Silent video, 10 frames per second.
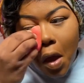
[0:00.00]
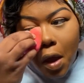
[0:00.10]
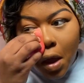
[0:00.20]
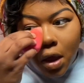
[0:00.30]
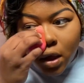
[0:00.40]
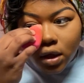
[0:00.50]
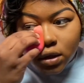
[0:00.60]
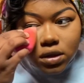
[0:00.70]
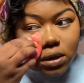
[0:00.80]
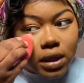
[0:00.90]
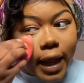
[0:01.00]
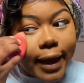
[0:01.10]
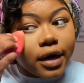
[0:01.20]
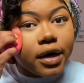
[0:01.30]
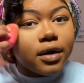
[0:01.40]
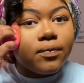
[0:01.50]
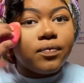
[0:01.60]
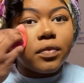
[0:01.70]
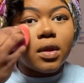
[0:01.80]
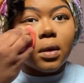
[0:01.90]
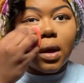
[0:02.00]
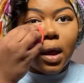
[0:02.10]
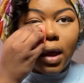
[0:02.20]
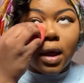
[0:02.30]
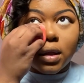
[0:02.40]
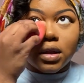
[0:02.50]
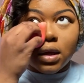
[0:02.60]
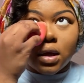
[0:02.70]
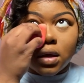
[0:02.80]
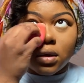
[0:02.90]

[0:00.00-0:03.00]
is lighter, and the